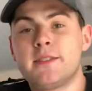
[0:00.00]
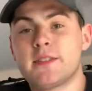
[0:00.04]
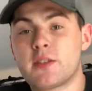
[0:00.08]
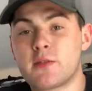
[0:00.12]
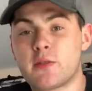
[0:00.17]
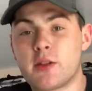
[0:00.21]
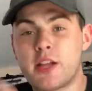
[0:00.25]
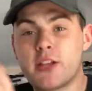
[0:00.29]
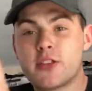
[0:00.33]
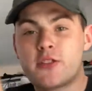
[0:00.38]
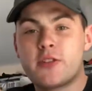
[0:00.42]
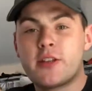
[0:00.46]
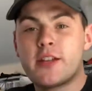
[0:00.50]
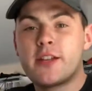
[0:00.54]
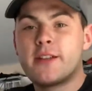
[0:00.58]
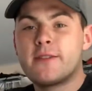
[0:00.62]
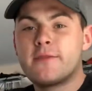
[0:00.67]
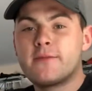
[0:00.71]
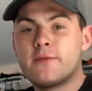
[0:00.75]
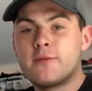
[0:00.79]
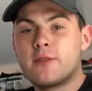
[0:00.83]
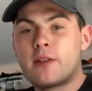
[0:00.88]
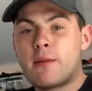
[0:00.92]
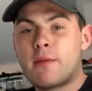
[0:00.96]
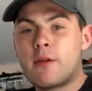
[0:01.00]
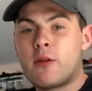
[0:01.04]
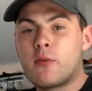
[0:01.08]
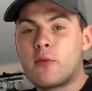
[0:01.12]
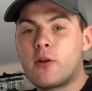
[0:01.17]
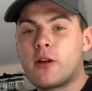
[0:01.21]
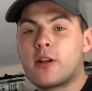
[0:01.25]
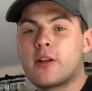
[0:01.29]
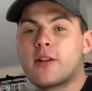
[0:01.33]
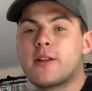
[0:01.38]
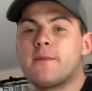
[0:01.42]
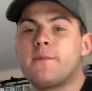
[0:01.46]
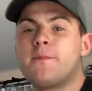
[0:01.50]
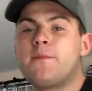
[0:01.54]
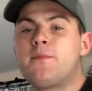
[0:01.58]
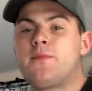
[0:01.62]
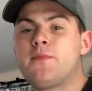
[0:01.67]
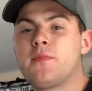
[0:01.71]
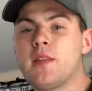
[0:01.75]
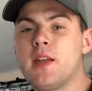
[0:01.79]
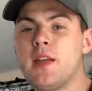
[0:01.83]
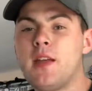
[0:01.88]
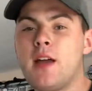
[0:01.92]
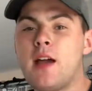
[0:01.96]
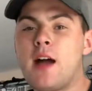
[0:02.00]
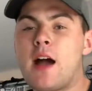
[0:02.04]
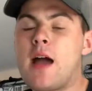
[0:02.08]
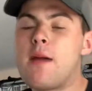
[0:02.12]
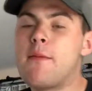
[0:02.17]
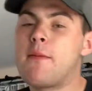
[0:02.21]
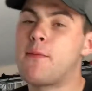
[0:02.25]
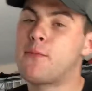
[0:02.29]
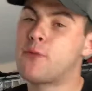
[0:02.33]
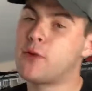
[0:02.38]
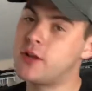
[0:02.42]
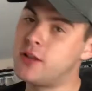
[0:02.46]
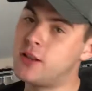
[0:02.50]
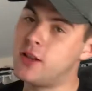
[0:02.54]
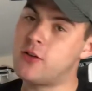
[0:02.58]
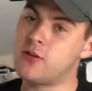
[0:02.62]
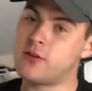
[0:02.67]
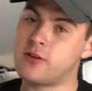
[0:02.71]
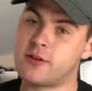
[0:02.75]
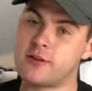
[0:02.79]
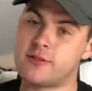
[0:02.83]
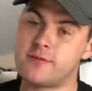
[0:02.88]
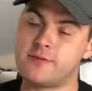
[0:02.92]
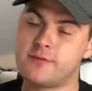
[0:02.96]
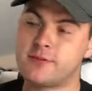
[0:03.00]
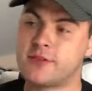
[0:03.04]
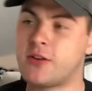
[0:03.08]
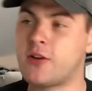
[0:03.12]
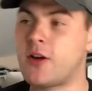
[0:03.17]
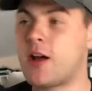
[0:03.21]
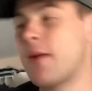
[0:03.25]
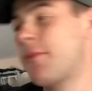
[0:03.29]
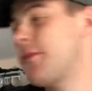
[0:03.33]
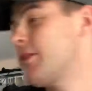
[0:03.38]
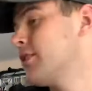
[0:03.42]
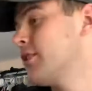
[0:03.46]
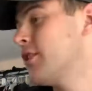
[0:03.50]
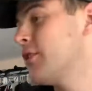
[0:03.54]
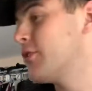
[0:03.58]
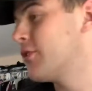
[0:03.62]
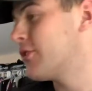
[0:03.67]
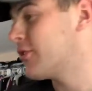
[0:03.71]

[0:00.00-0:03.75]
is what I drink when I'm at work. I'm a preloader, so I'm unloading